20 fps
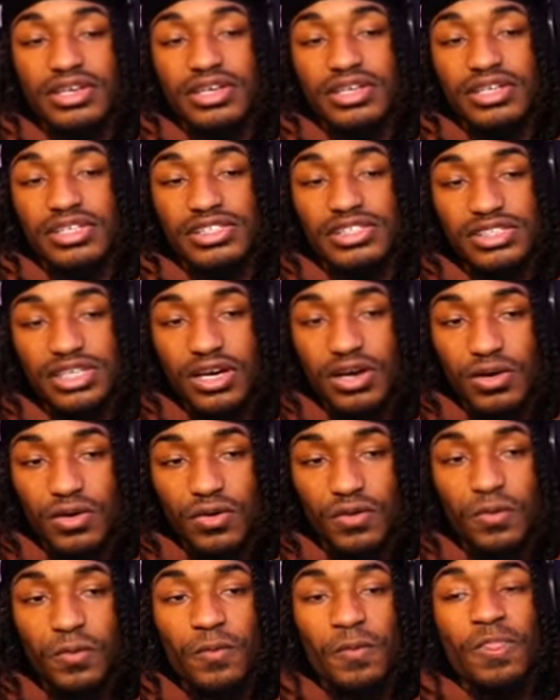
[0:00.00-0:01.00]

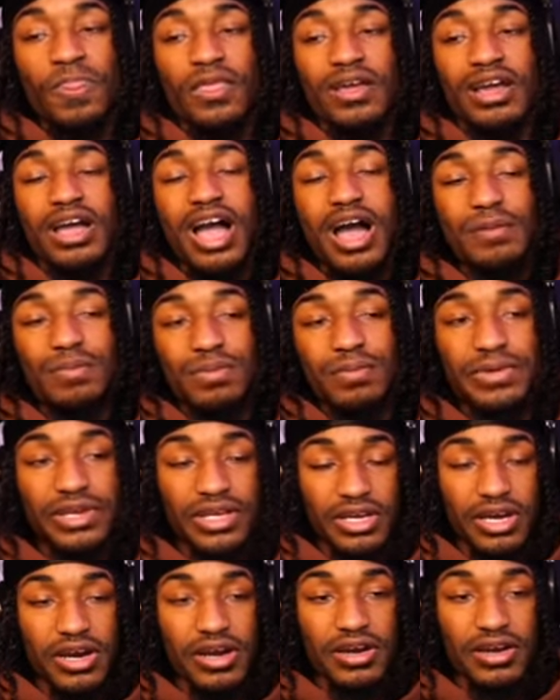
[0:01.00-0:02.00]
So complimenting
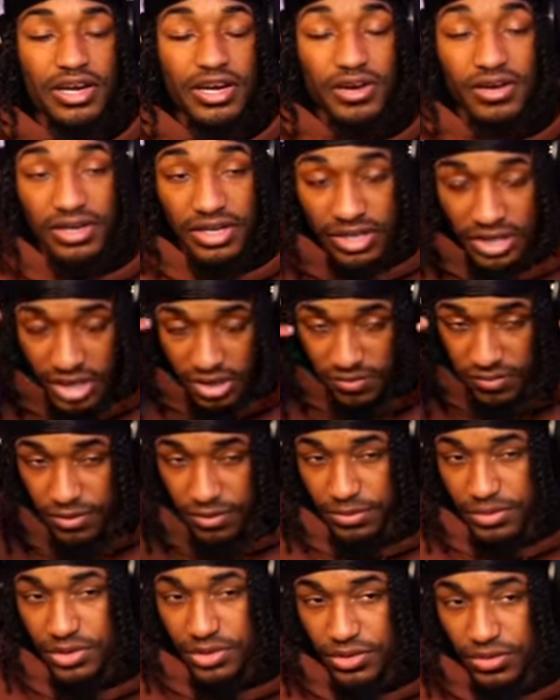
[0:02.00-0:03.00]
her, hearing it come from
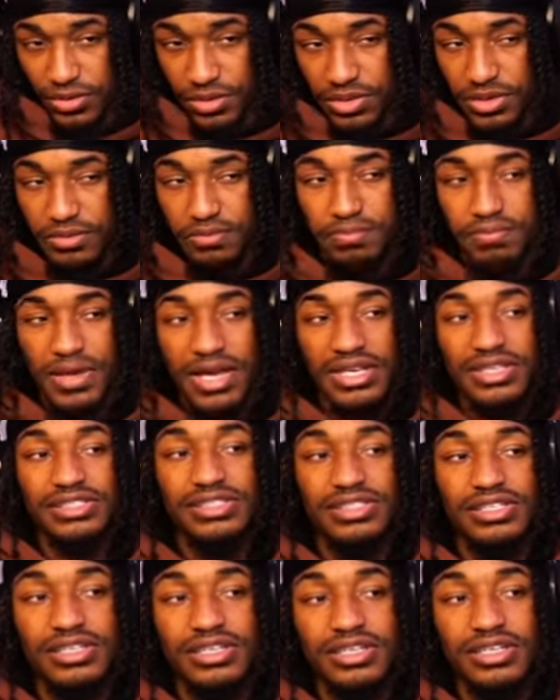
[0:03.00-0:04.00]
you, makes
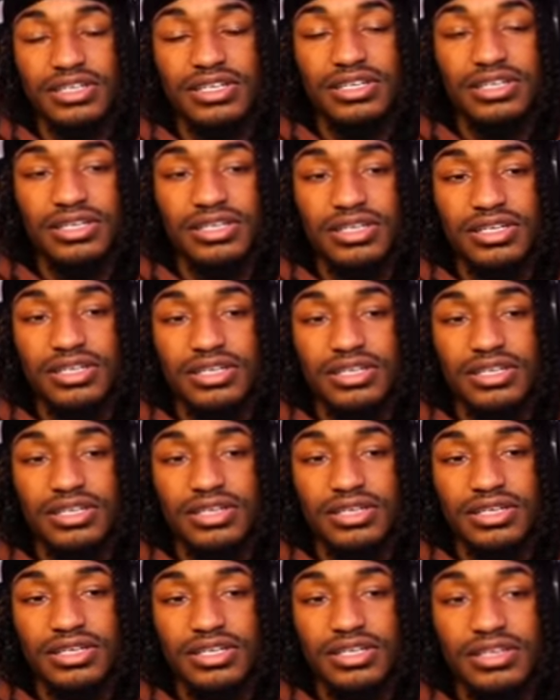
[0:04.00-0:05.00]

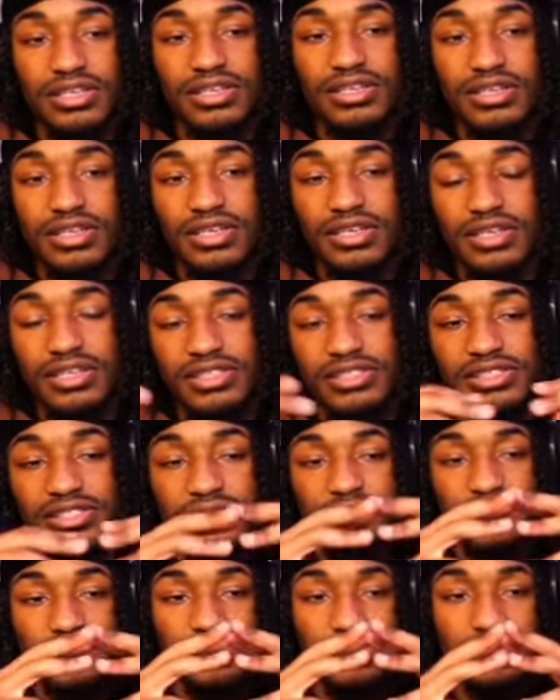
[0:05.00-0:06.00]
it hits different.